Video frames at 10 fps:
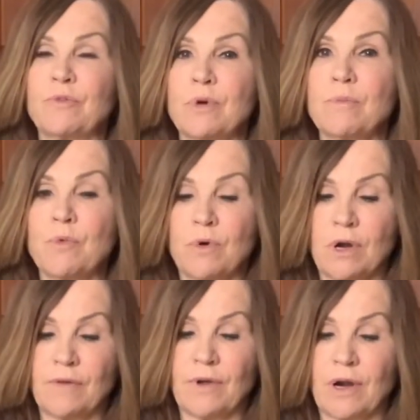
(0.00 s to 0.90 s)
4 more
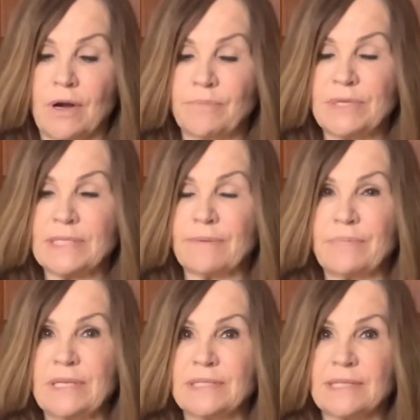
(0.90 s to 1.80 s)
of our biscuit
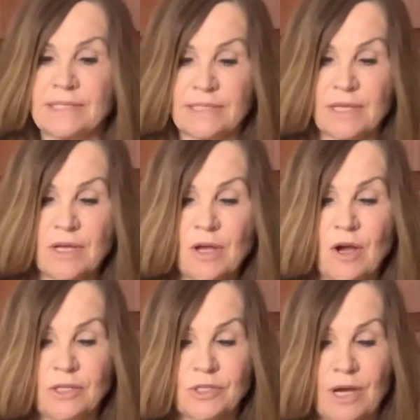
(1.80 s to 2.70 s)
pieces
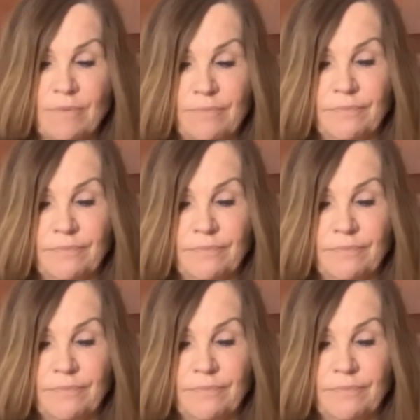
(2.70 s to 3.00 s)
on top.